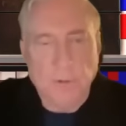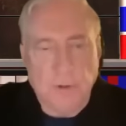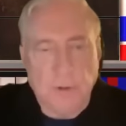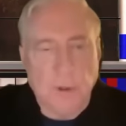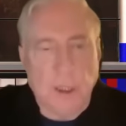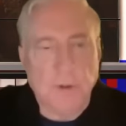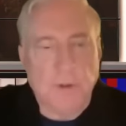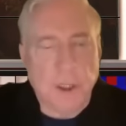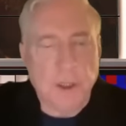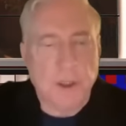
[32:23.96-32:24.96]
the
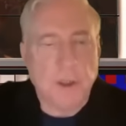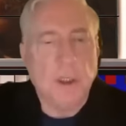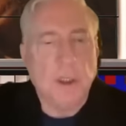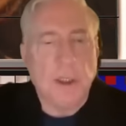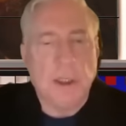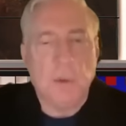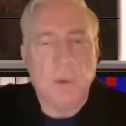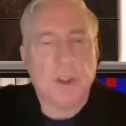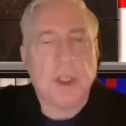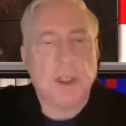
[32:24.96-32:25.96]
civilization in
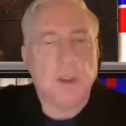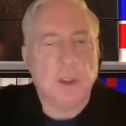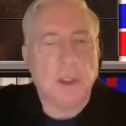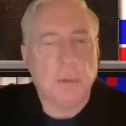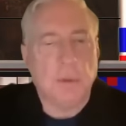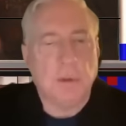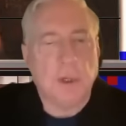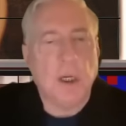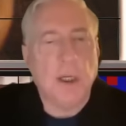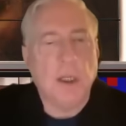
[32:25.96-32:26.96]
which they currently
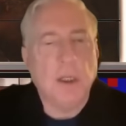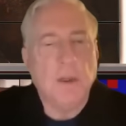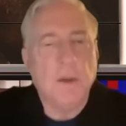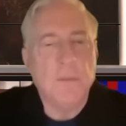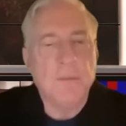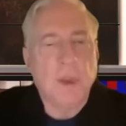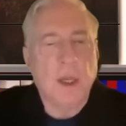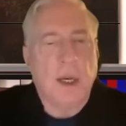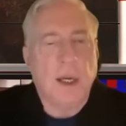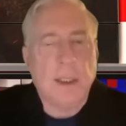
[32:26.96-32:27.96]
reside.
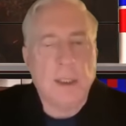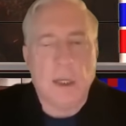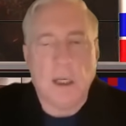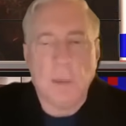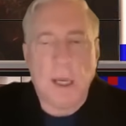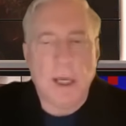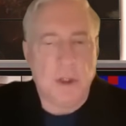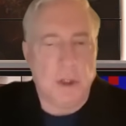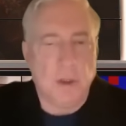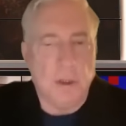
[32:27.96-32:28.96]
I cannot
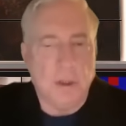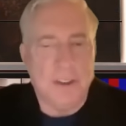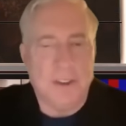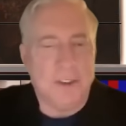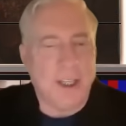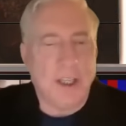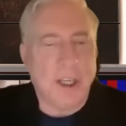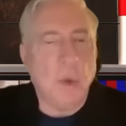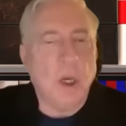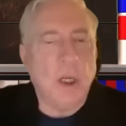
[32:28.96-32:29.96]
imagine this
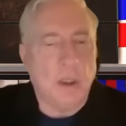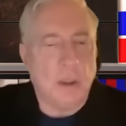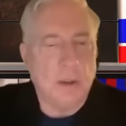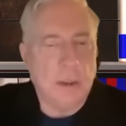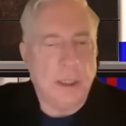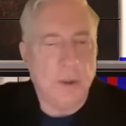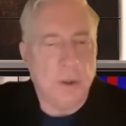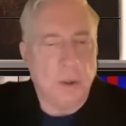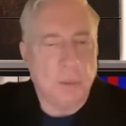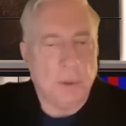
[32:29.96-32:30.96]
ending well in
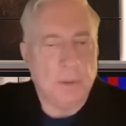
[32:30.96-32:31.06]
Europe.